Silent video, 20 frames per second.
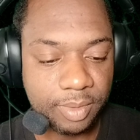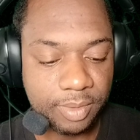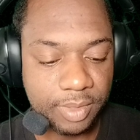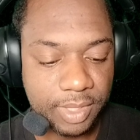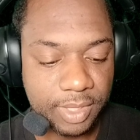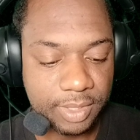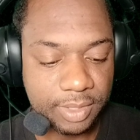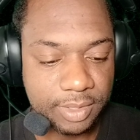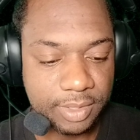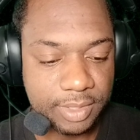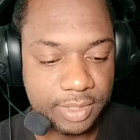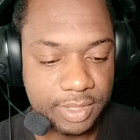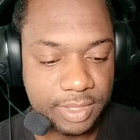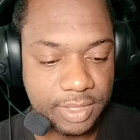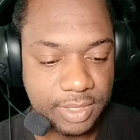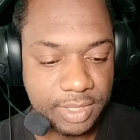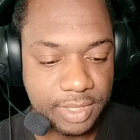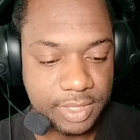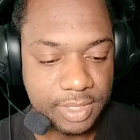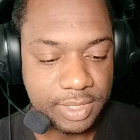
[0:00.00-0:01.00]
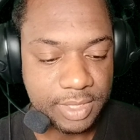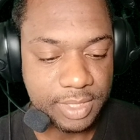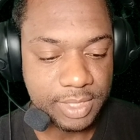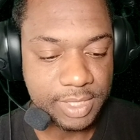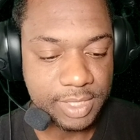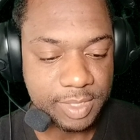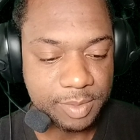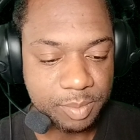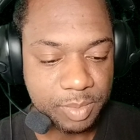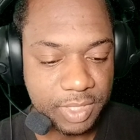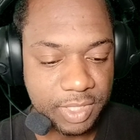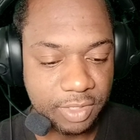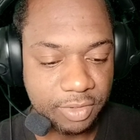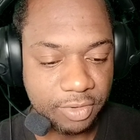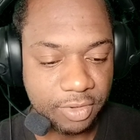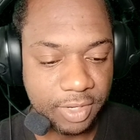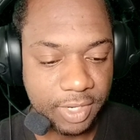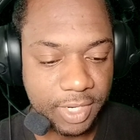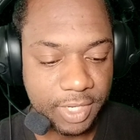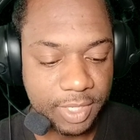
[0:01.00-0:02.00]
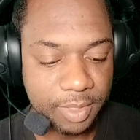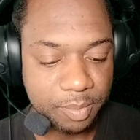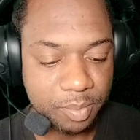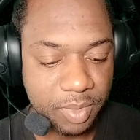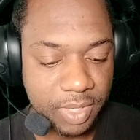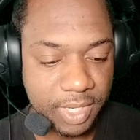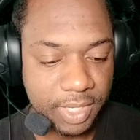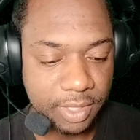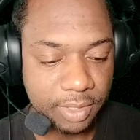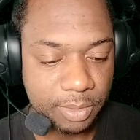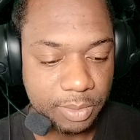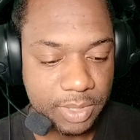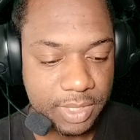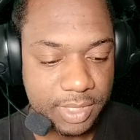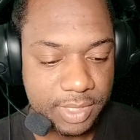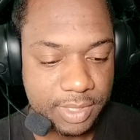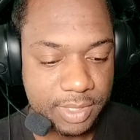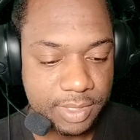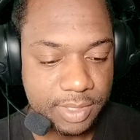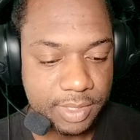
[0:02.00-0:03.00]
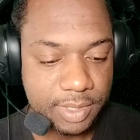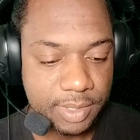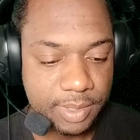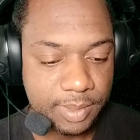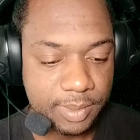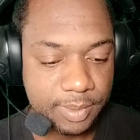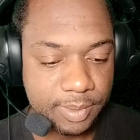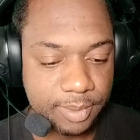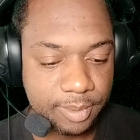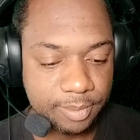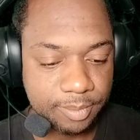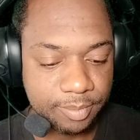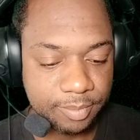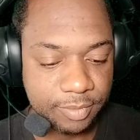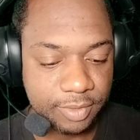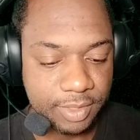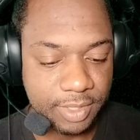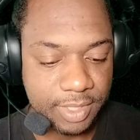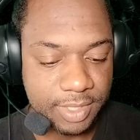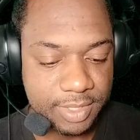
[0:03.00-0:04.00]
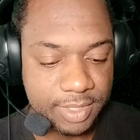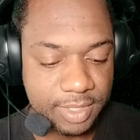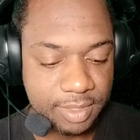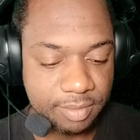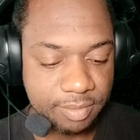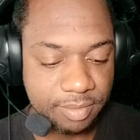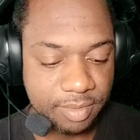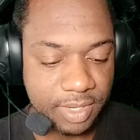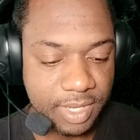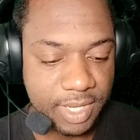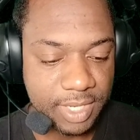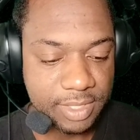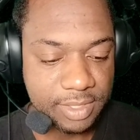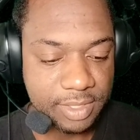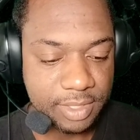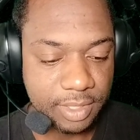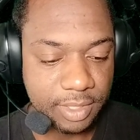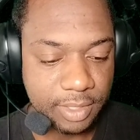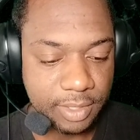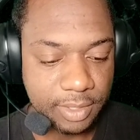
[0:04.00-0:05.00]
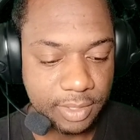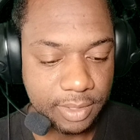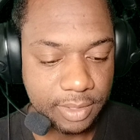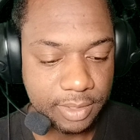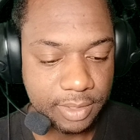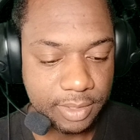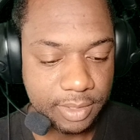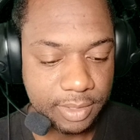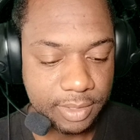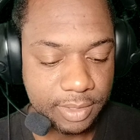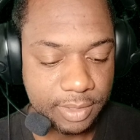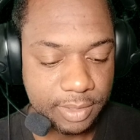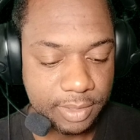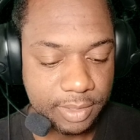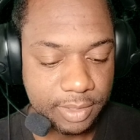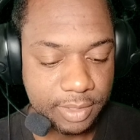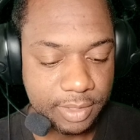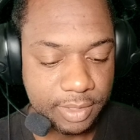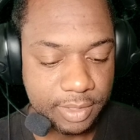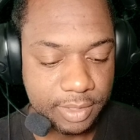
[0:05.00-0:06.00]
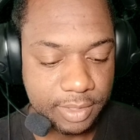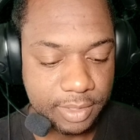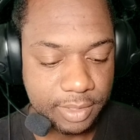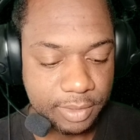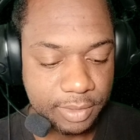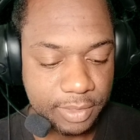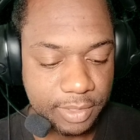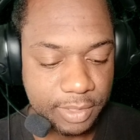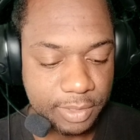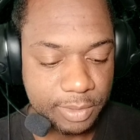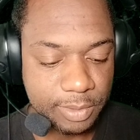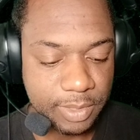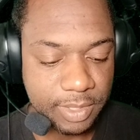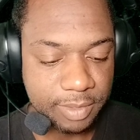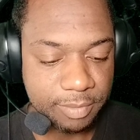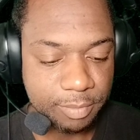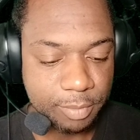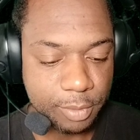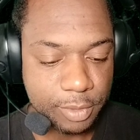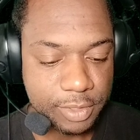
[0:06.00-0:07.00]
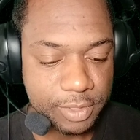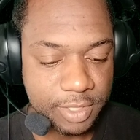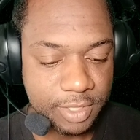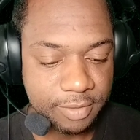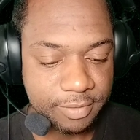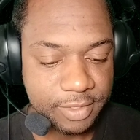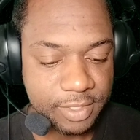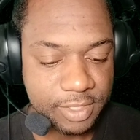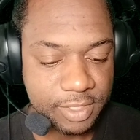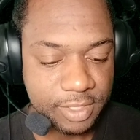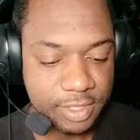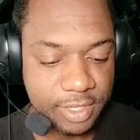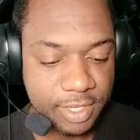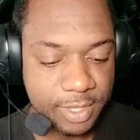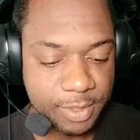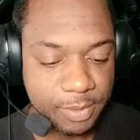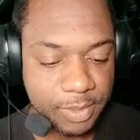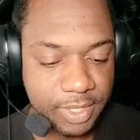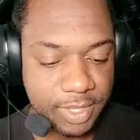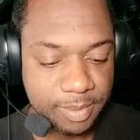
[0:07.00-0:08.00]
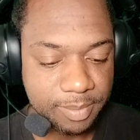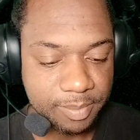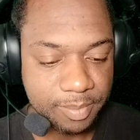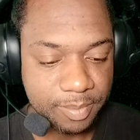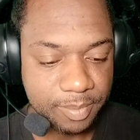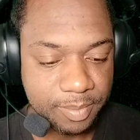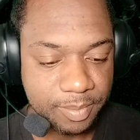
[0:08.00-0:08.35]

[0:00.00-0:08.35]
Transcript: Right, good distance is being created by Lewis as he flies along. Going to go in for servicing now with him.